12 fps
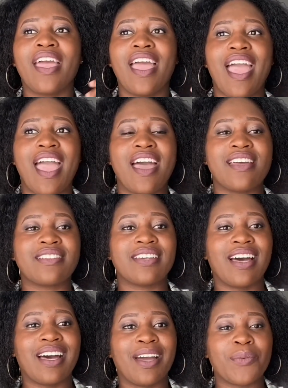And
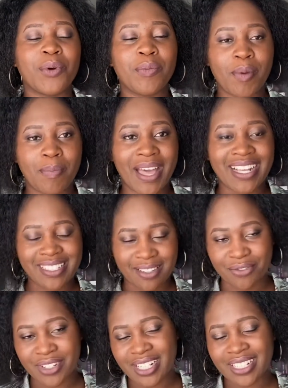I will be back
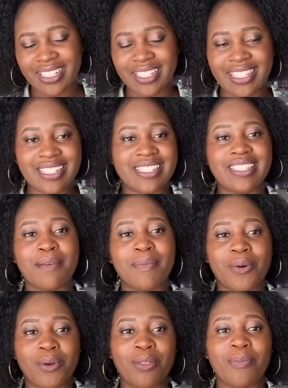definitely in
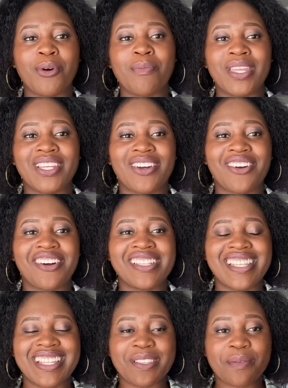December with more medical
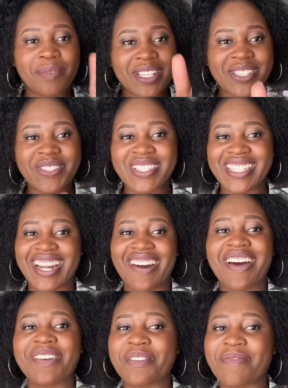content, so please do stick
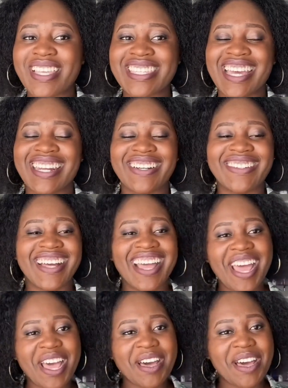around with my channel.
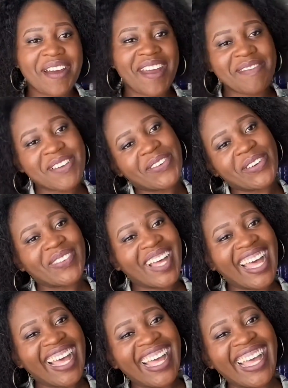Alright people,
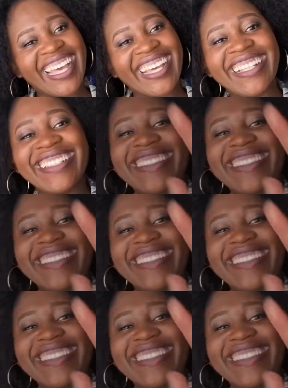bye!